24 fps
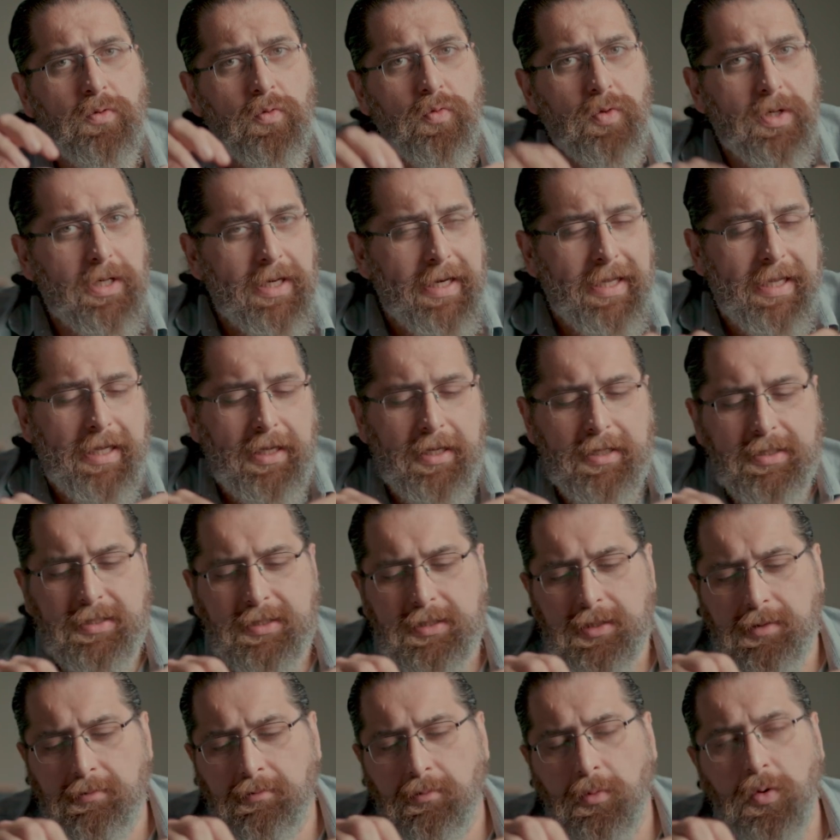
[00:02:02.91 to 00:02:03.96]

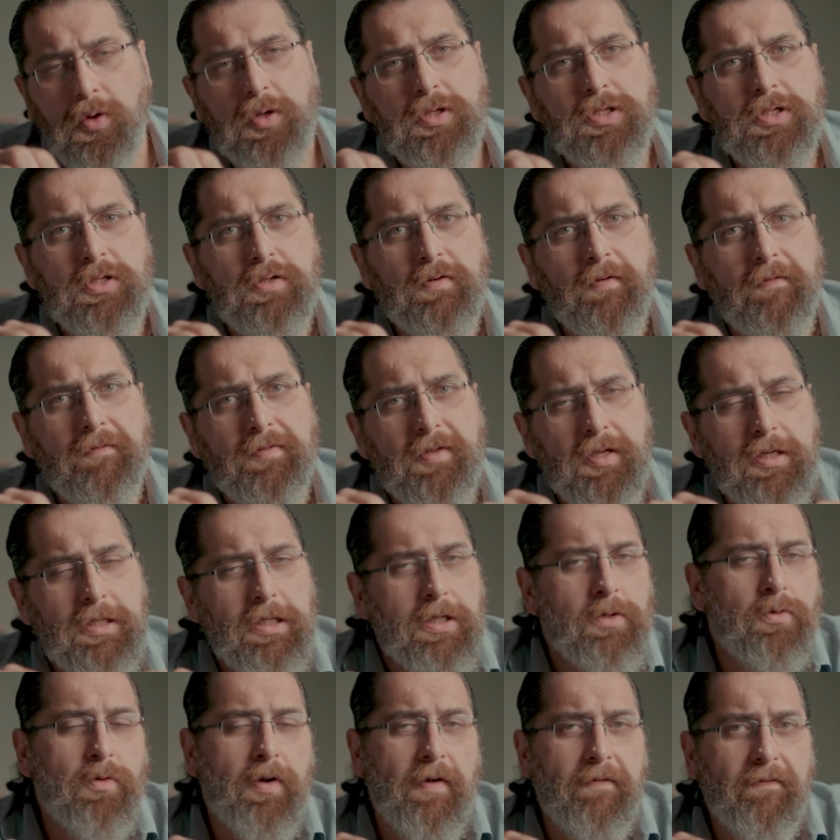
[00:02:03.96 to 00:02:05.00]
release, most of the
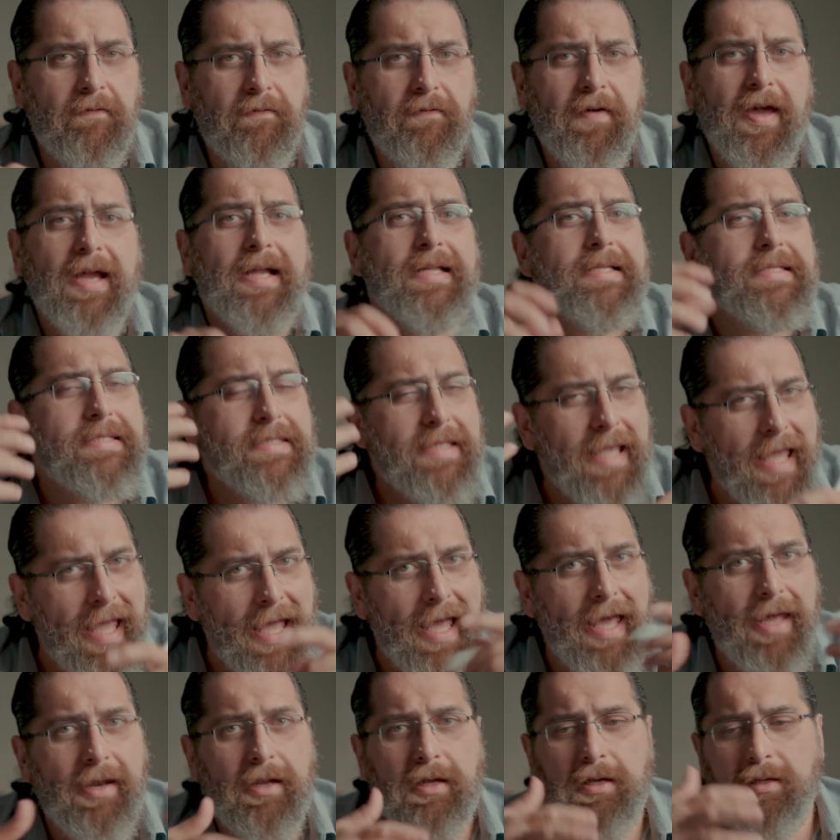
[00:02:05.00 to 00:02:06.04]
new effects
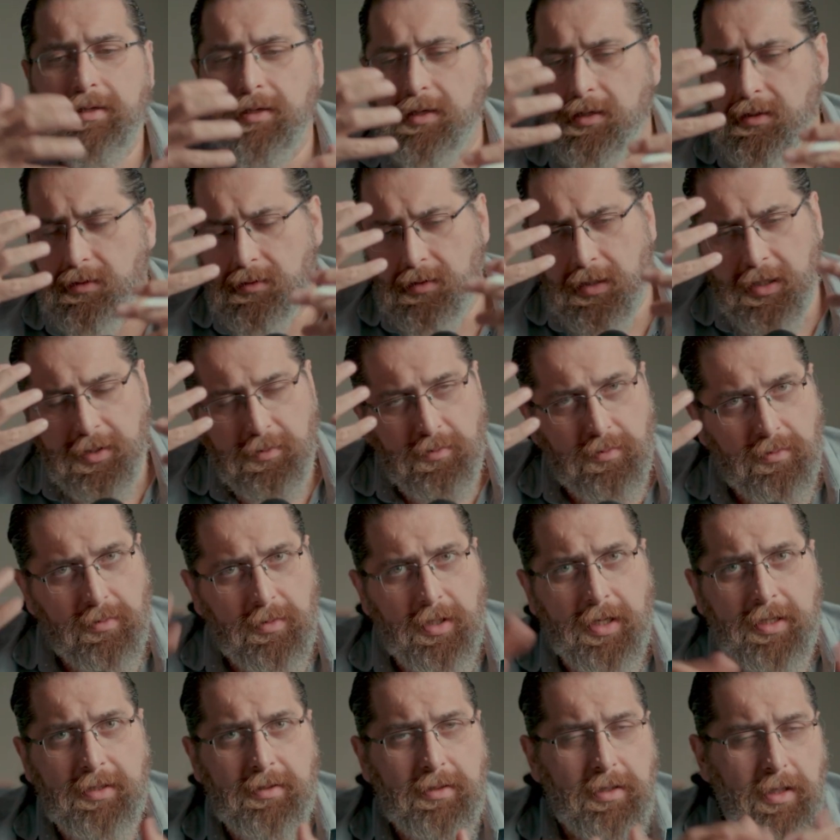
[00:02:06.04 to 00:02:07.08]
added and,
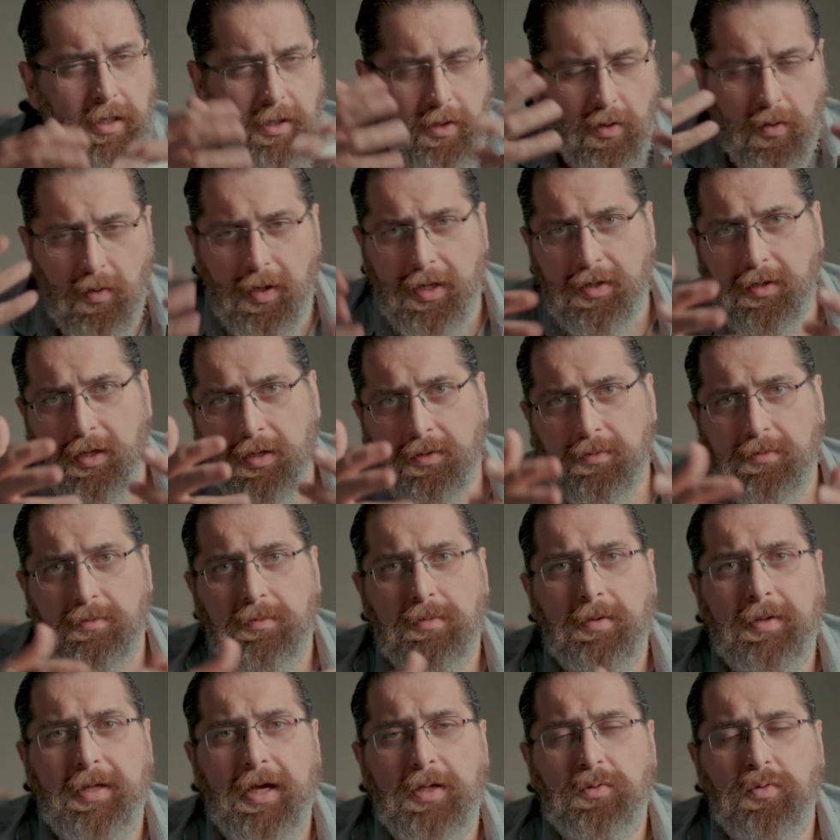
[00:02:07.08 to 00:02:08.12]
and, and you know, and, and
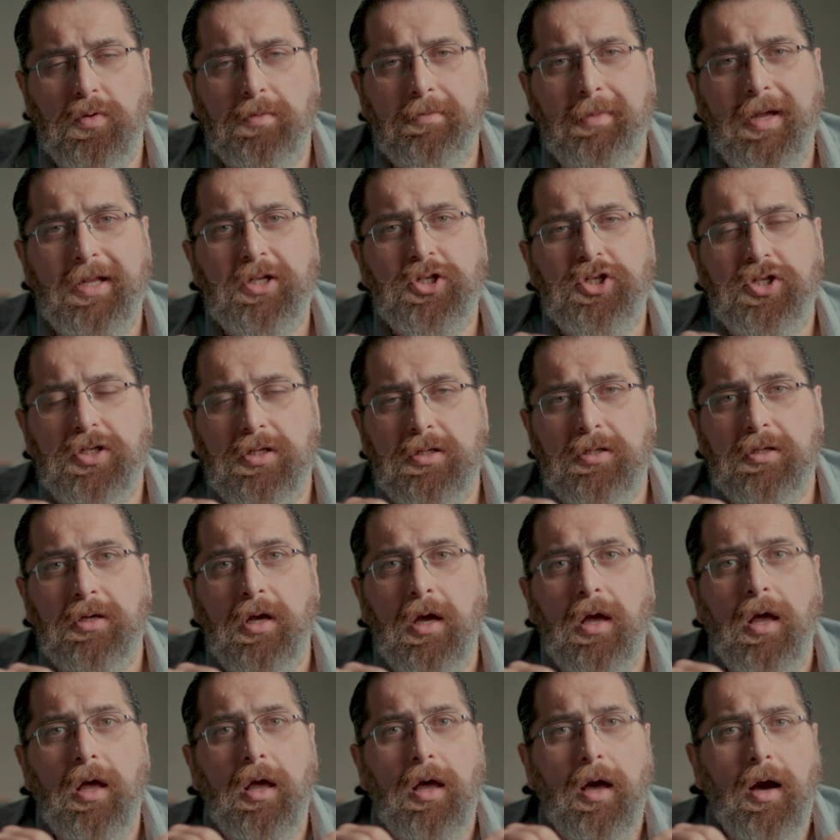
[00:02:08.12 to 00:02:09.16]
that were mentioned
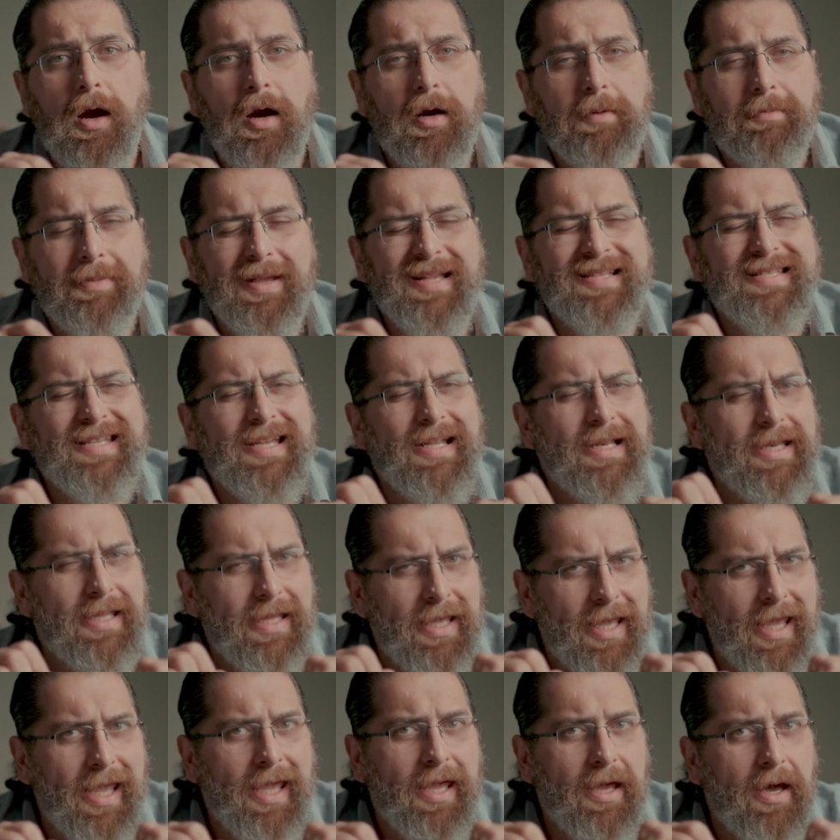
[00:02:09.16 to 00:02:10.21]
are
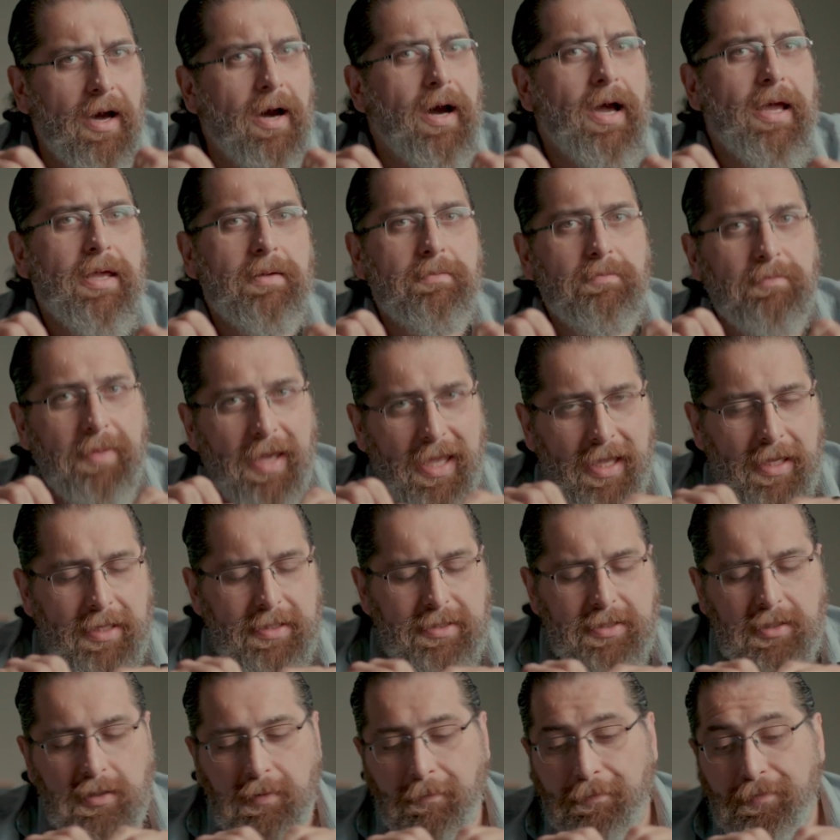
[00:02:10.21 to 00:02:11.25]
basically AI
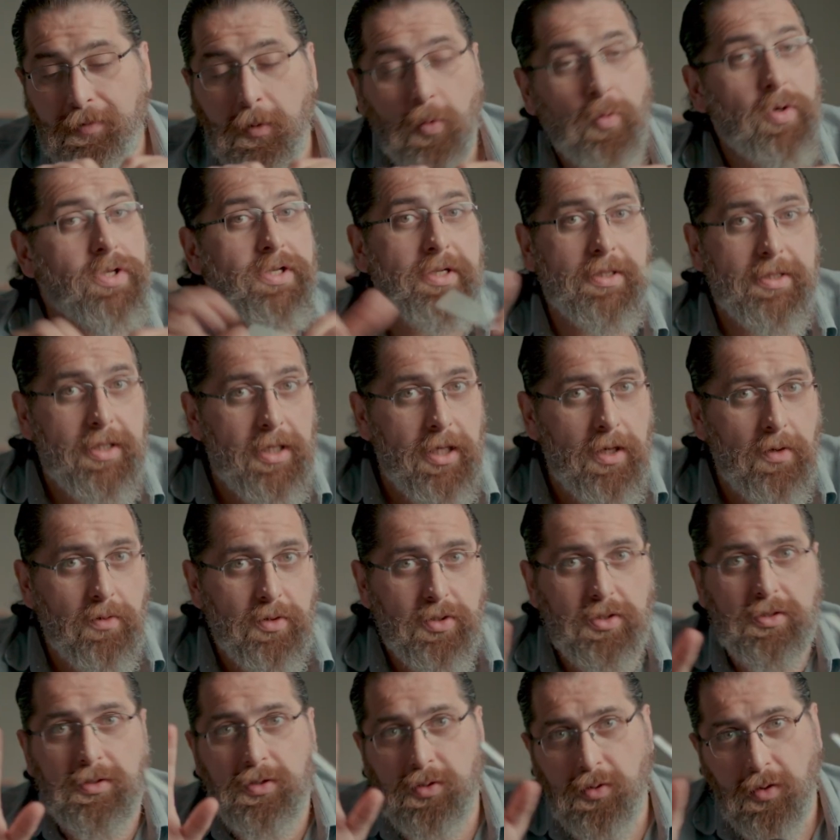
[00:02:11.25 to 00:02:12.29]
based which is
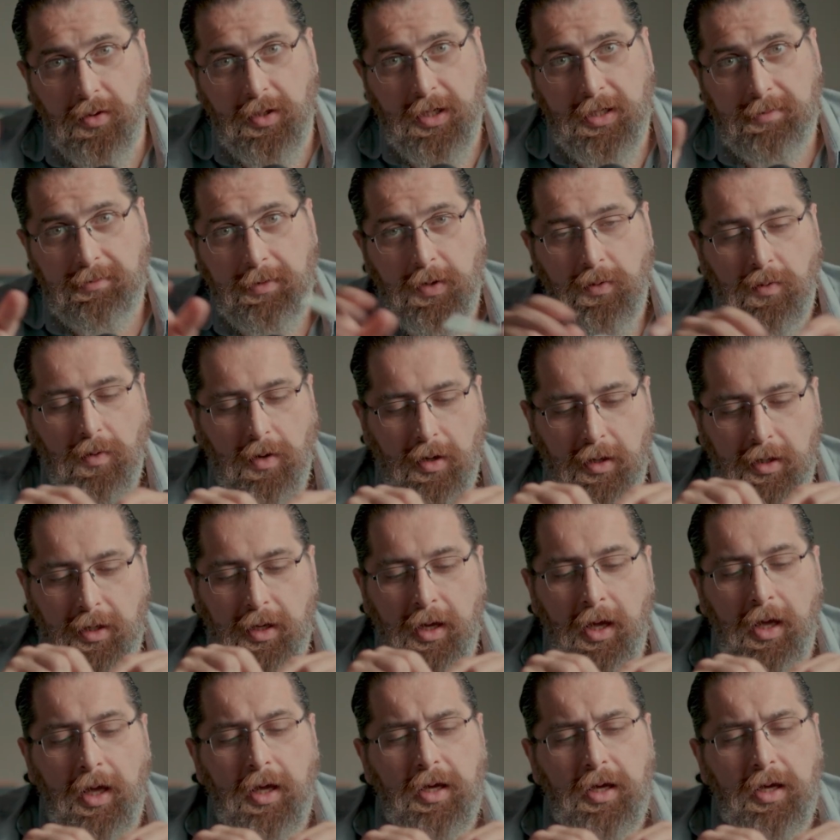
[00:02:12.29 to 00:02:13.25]
huge, don't get me wrong.